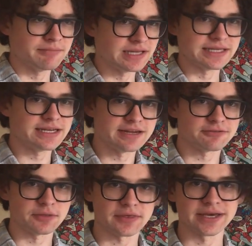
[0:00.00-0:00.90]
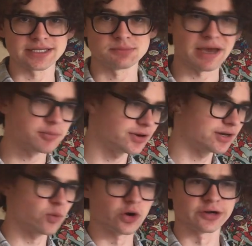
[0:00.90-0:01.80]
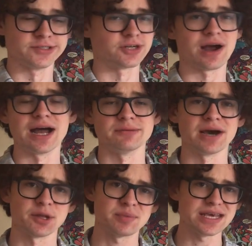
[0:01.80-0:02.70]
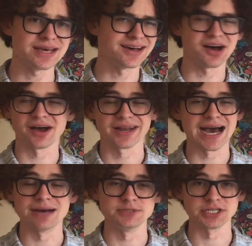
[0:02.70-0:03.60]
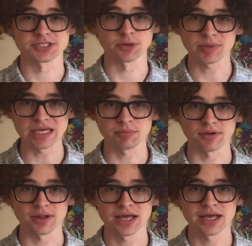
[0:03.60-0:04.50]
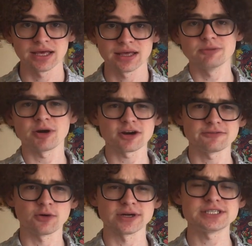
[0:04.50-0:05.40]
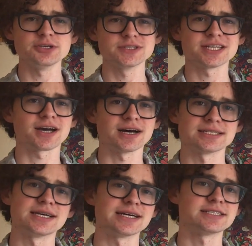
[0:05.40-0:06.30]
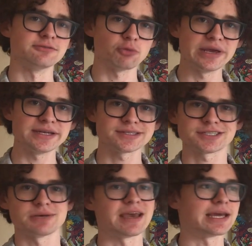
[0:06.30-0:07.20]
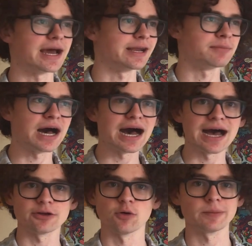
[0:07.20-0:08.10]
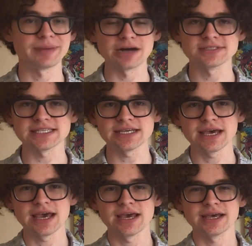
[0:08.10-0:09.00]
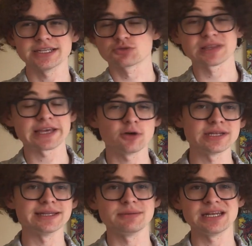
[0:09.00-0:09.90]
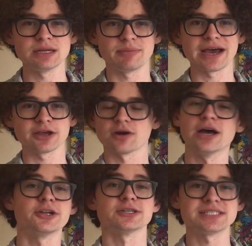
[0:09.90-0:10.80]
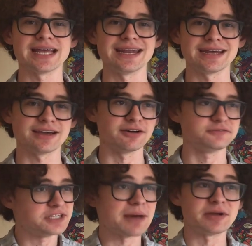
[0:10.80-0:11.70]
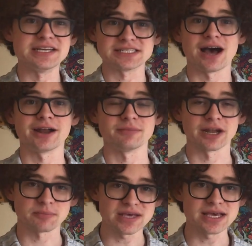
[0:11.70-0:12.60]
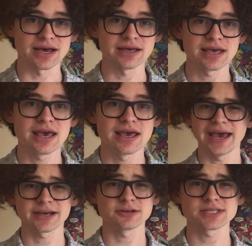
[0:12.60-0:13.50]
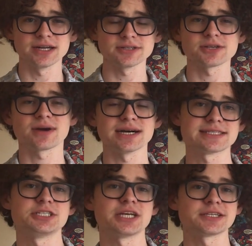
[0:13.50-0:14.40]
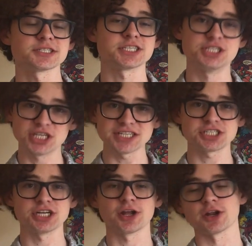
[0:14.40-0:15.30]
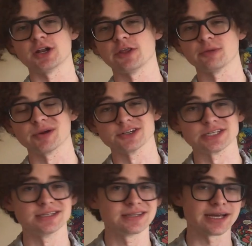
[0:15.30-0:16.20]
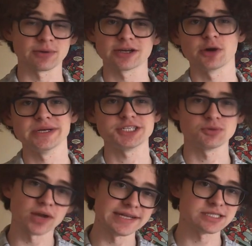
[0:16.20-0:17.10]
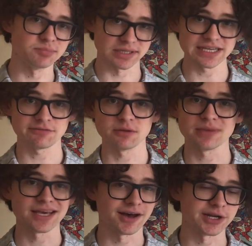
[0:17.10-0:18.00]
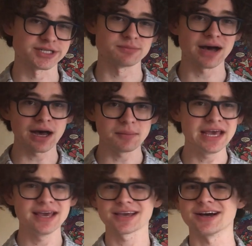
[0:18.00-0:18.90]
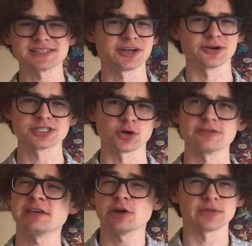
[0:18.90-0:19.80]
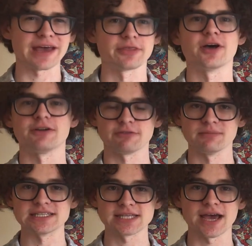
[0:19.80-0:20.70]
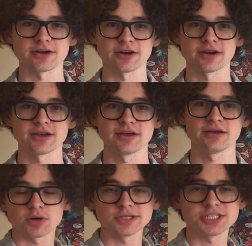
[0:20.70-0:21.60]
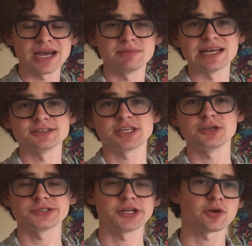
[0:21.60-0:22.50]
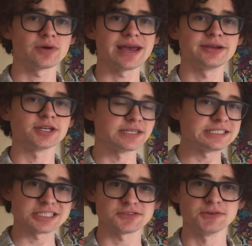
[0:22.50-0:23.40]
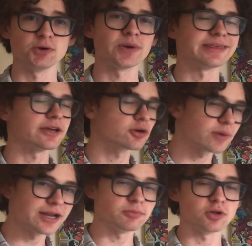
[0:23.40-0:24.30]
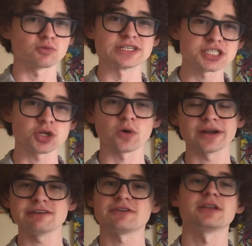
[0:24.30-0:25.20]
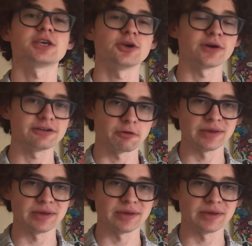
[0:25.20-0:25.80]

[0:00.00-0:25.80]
a million different things by putting words or onomatopoeia on objects or people. In part 4, it's used to cause a gust of wind, to make an item hot or bouncy. It's really only limited by your understanding of Japanese onomatopoeia. Echoes can also cause a gentle suggestion on another person, like when Koichi writes "believe in me" on his mom, causing her to sort of hear that thought from inside her. Pearl Jam allows the user to create delicious food with incredible restorative and curative